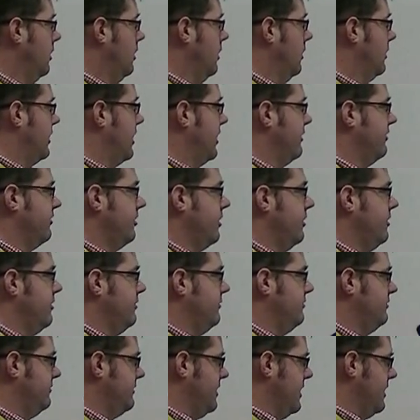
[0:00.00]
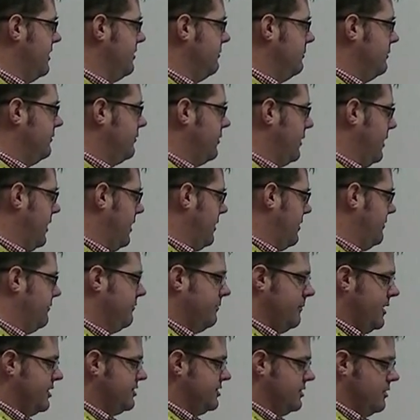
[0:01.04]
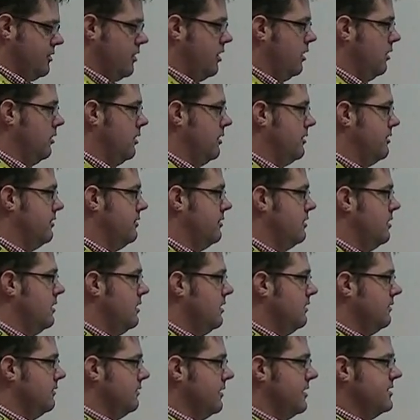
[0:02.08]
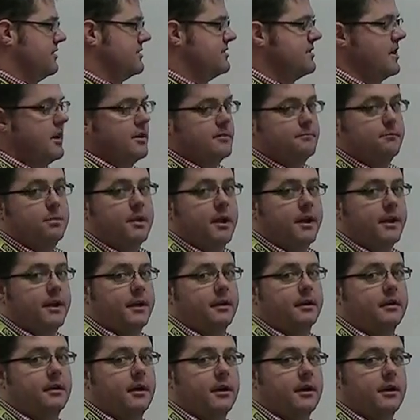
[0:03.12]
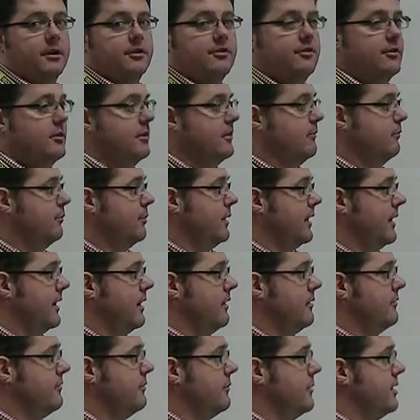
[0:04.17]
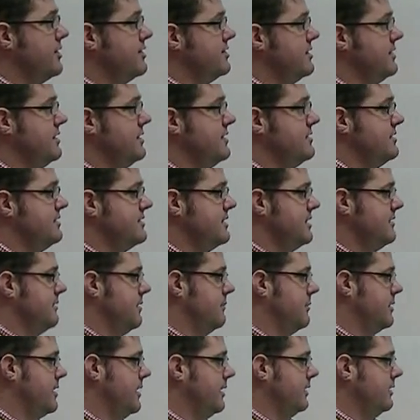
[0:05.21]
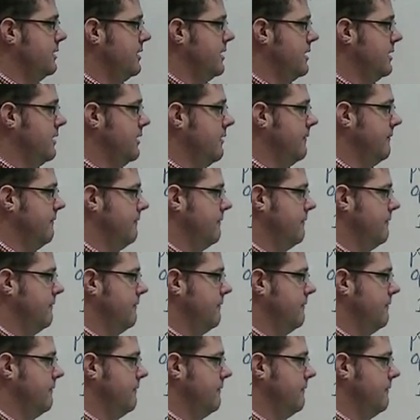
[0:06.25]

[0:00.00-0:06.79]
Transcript: Okay, so now that we've got our information highlighted, let's start plugging our information into TVM Calculator.